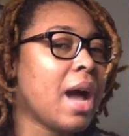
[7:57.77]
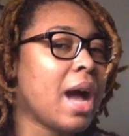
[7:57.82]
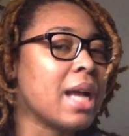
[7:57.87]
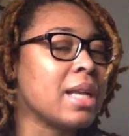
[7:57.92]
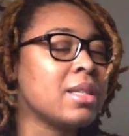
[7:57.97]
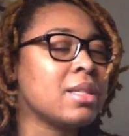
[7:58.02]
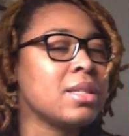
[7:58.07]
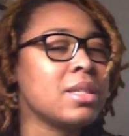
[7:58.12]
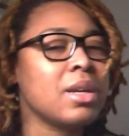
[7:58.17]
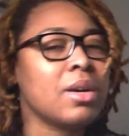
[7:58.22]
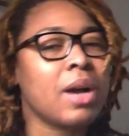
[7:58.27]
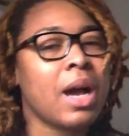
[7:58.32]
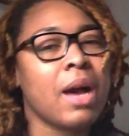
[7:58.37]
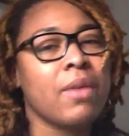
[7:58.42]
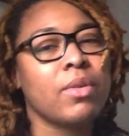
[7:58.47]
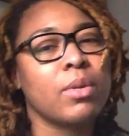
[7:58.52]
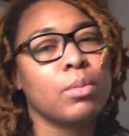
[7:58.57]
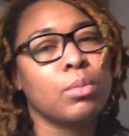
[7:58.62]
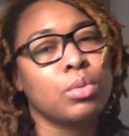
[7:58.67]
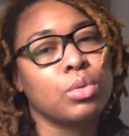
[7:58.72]
I still
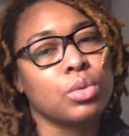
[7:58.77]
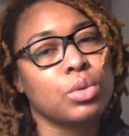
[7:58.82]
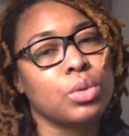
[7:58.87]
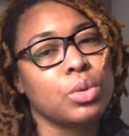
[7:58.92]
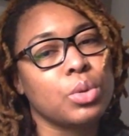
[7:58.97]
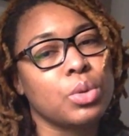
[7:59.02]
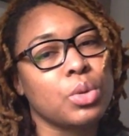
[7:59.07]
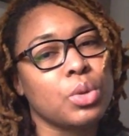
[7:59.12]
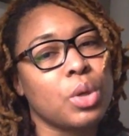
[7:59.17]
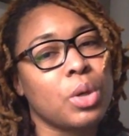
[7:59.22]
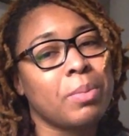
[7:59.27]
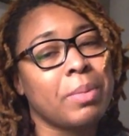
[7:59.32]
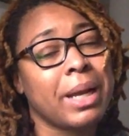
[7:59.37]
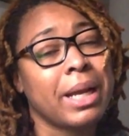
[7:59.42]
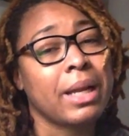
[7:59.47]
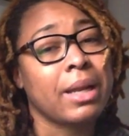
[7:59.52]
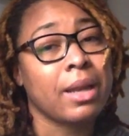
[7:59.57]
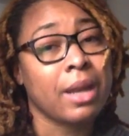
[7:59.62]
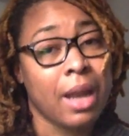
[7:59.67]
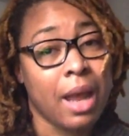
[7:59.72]
have a bruise on
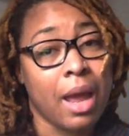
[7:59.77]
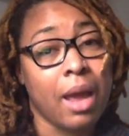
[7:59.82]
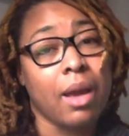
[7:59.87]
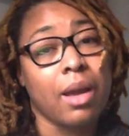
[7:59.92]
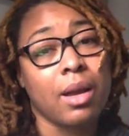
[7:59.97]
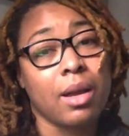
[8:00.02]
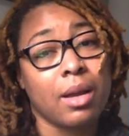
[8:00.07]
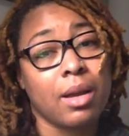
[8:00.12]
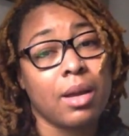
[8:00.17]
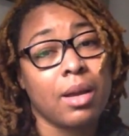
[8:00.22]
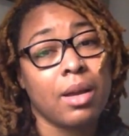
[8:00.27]
my neck